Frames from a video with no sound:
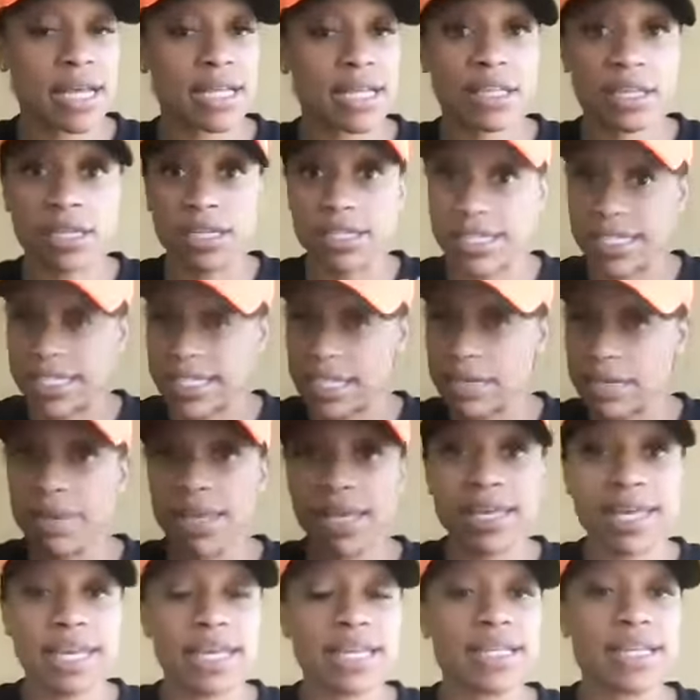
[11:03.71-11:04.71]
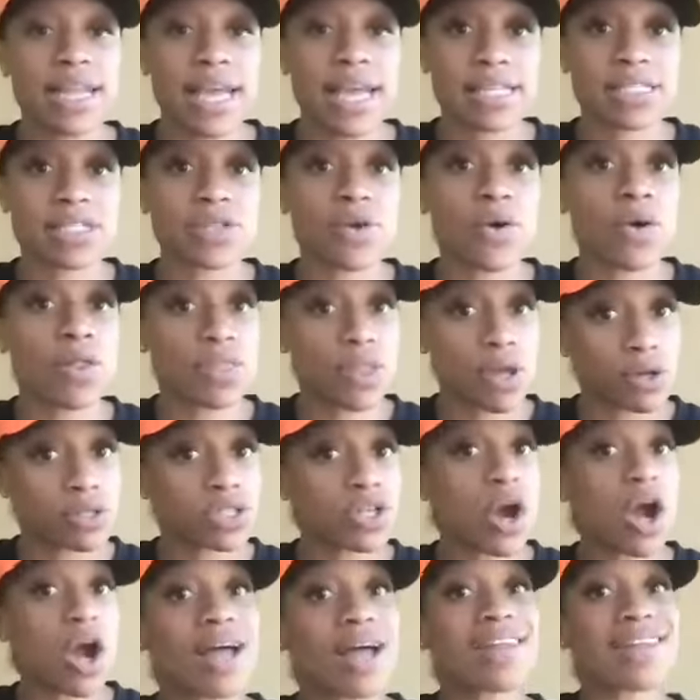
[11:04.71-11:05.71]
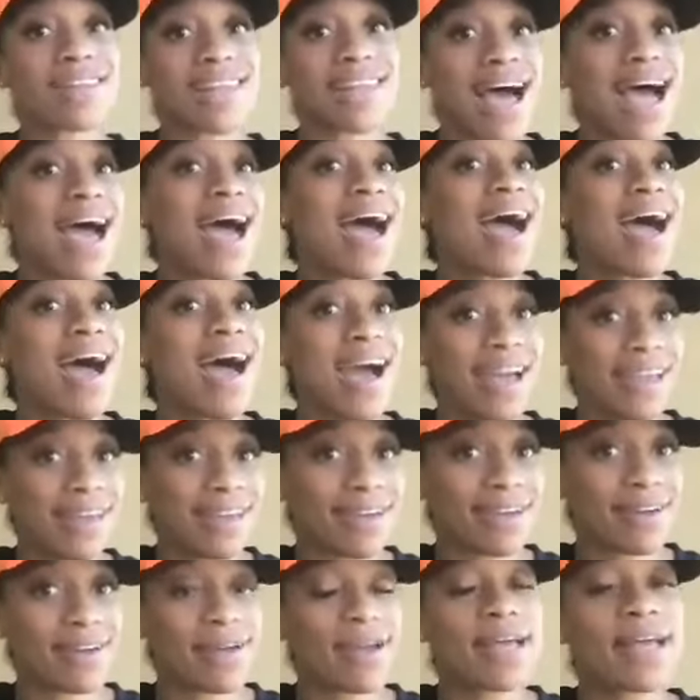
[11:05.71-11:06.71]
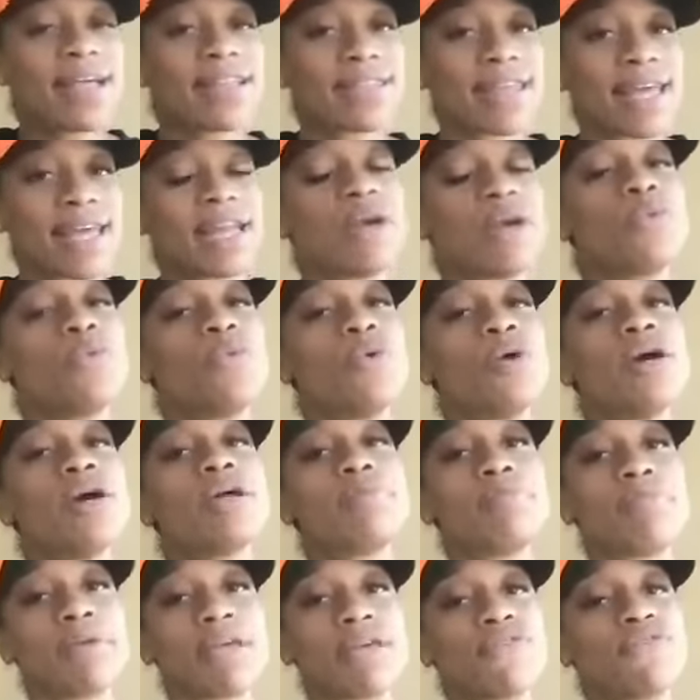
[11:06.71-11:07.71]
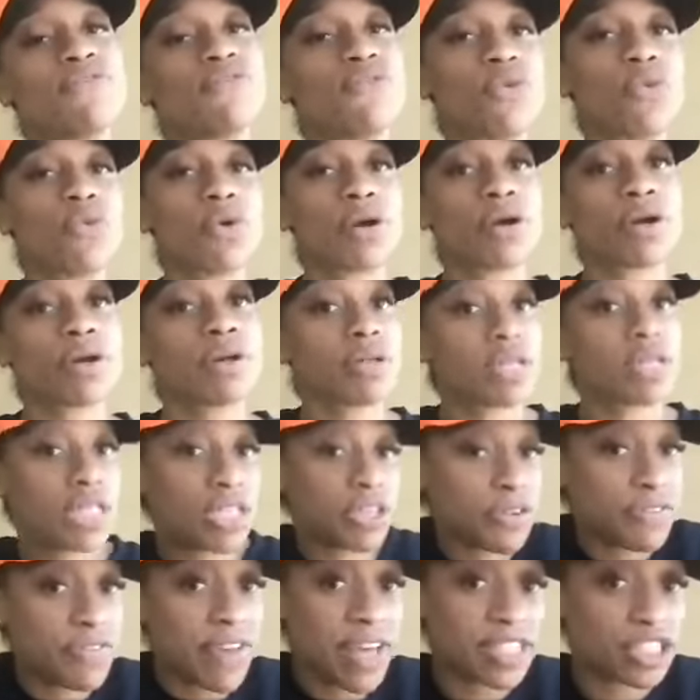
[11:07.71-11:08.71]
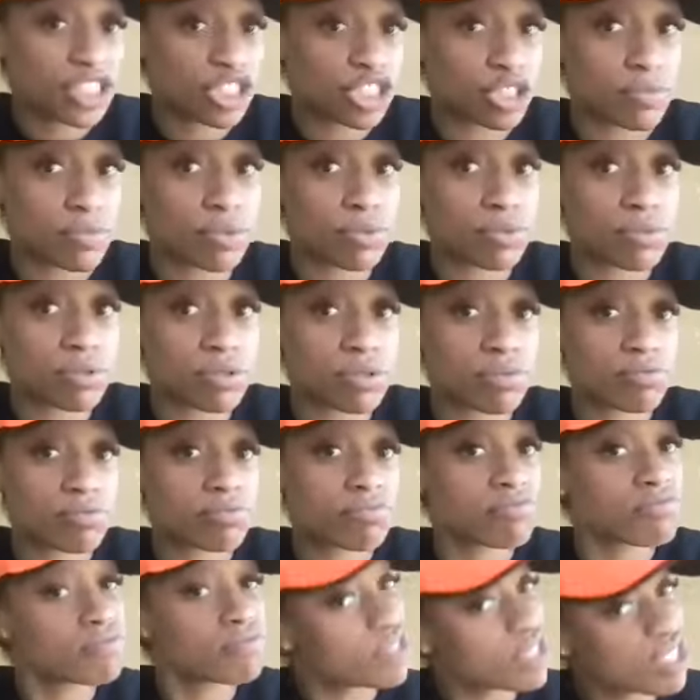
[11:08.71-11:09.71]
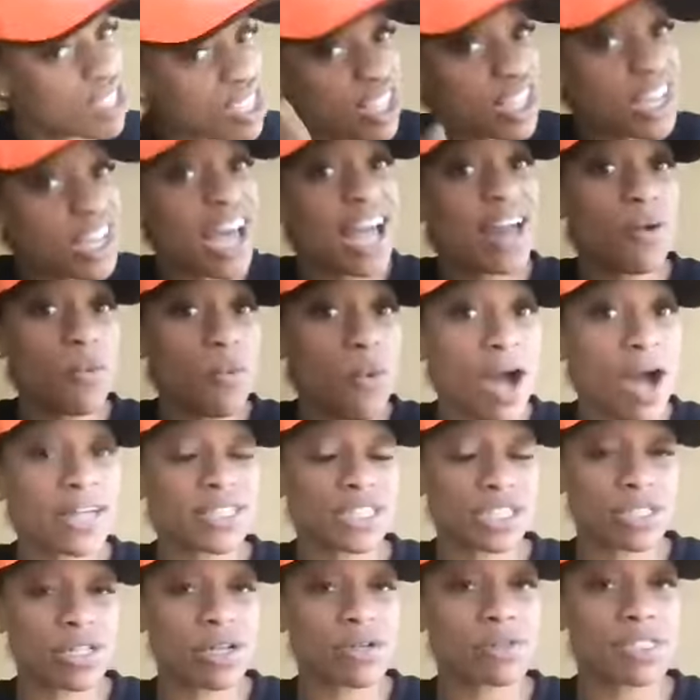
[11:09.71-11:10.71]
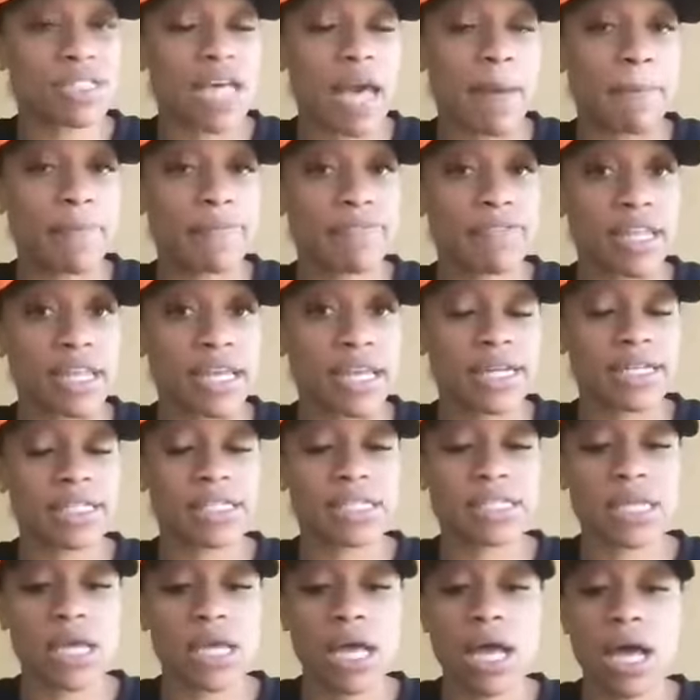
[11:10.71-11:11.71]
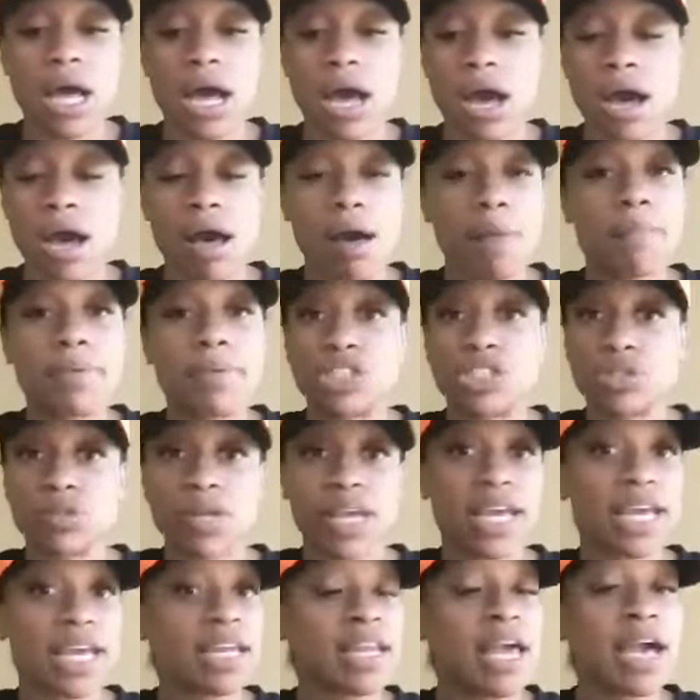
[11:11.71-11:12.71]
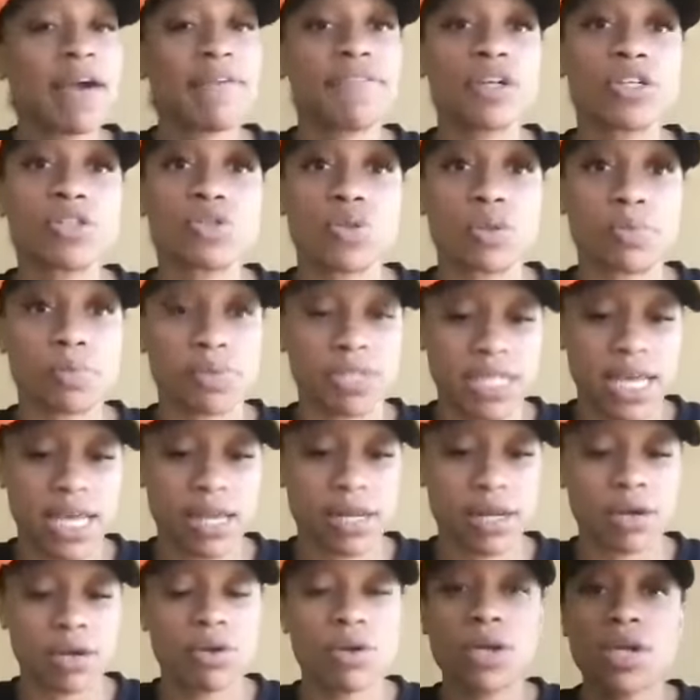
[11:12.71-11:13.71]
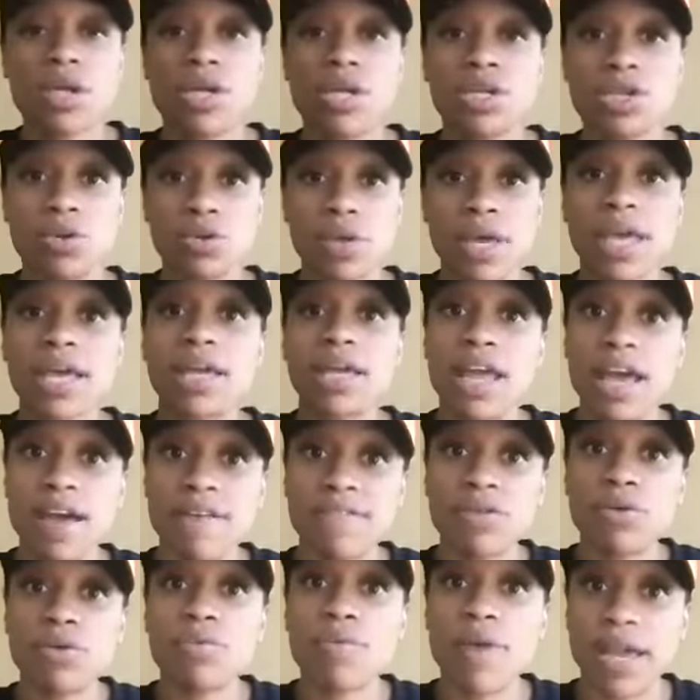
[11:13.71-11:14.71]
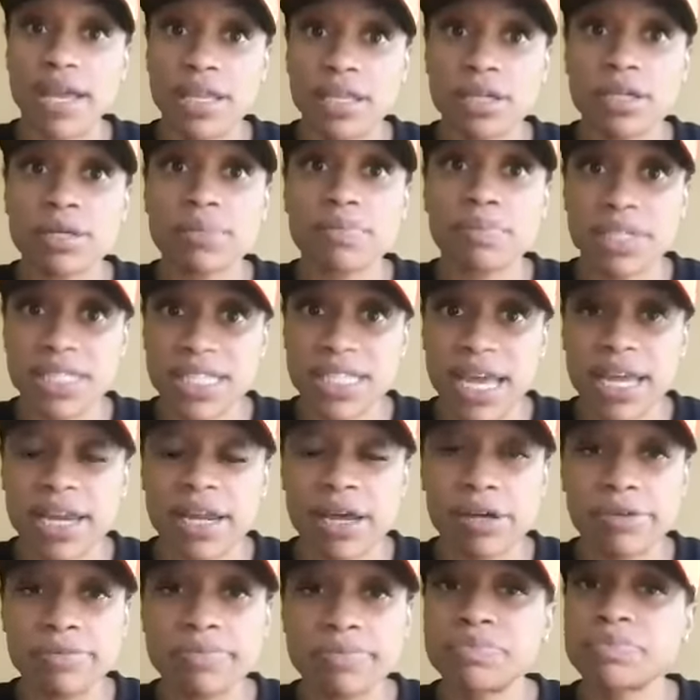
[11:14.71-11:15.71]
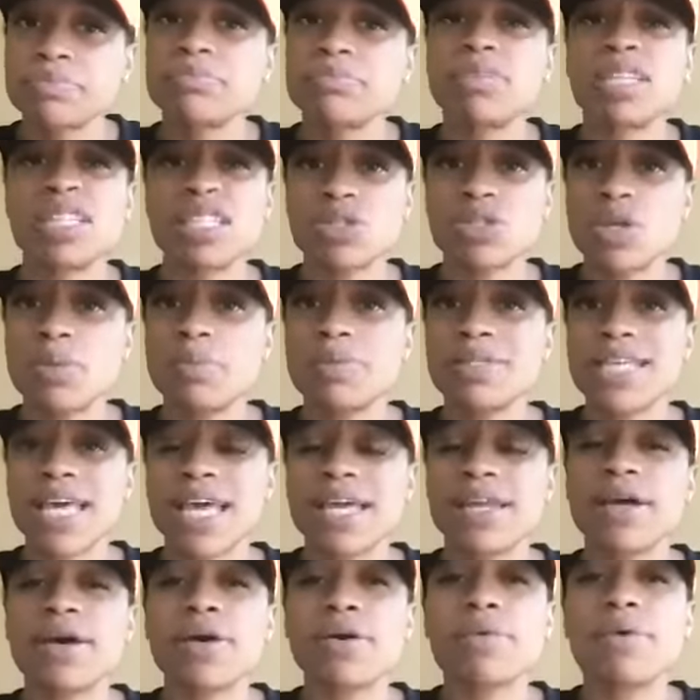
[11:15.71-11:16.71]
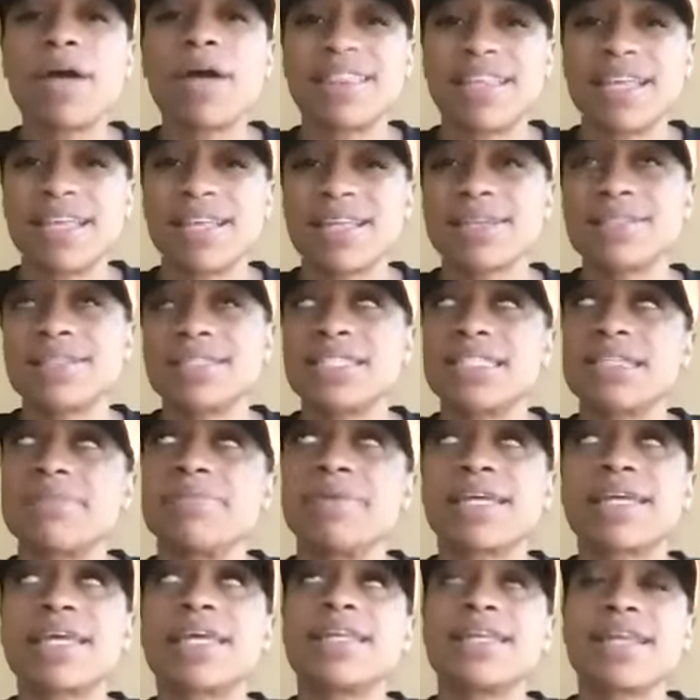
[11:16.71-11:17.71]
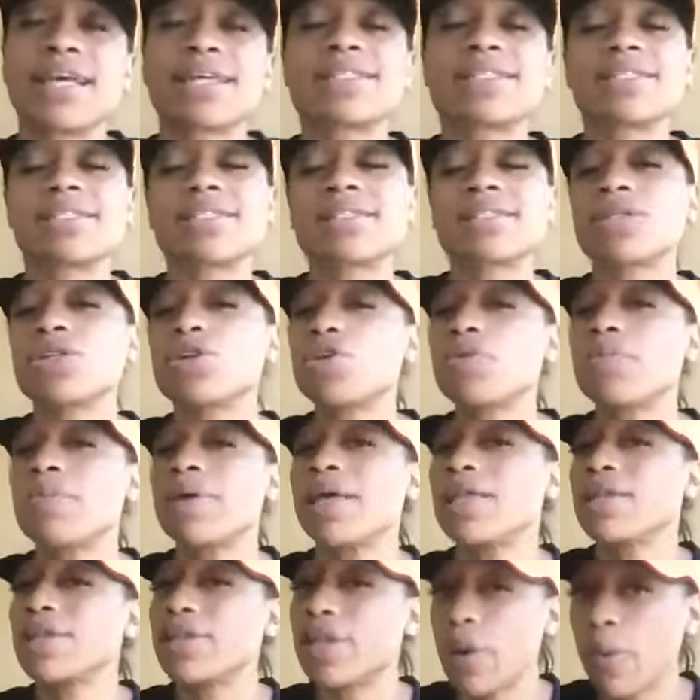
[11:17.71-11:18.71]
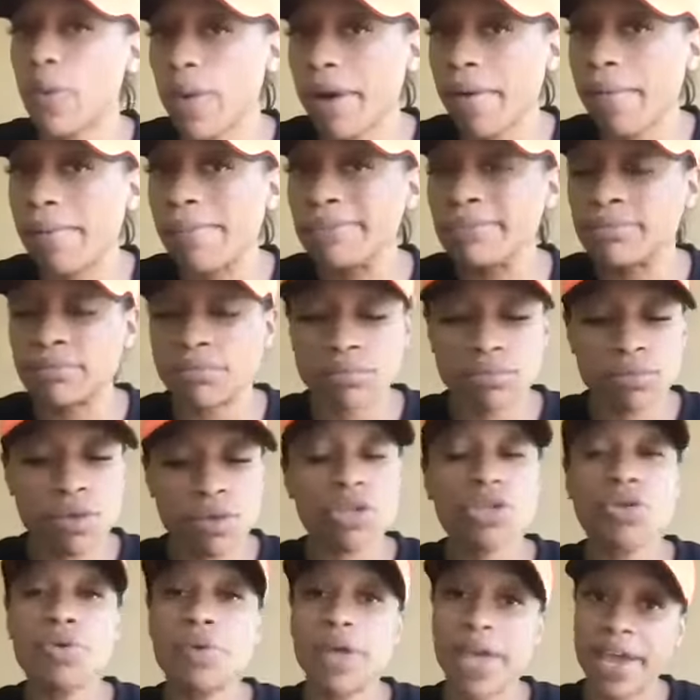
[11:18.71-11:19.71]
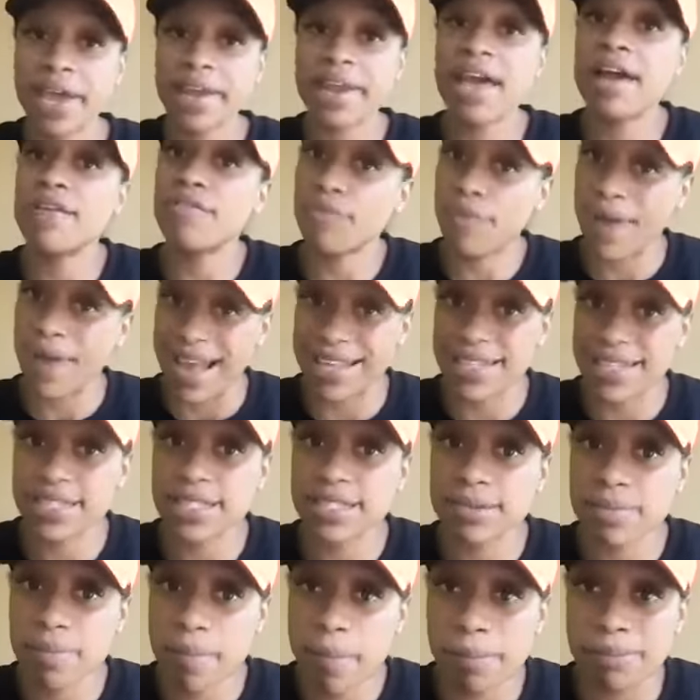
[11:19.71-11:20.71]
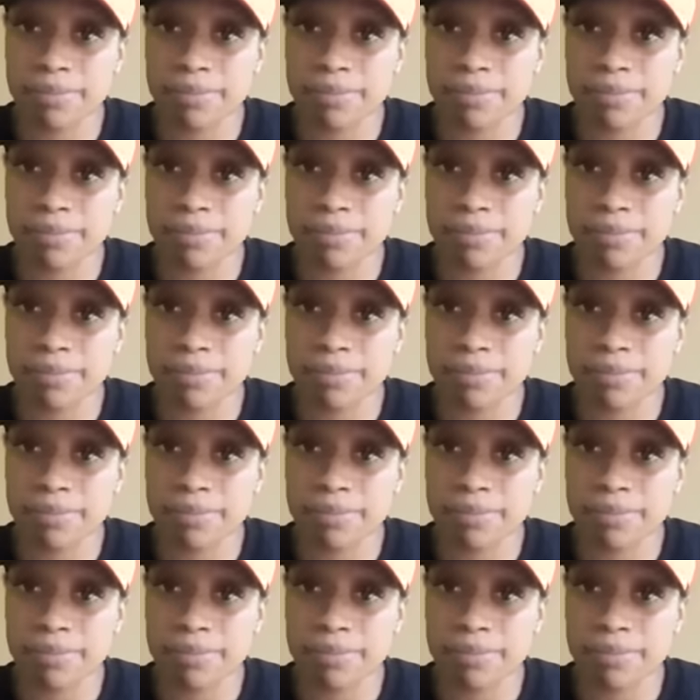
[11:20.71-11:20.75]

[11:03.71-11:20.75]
The glycemic index on those a lot higher than it would be for your vegetables. So you got to watch those type of things. But you can have your sweet potato. You can have the regular potato, but the sweet potato, I think the glycemic index is a little bit lower. You can have rice.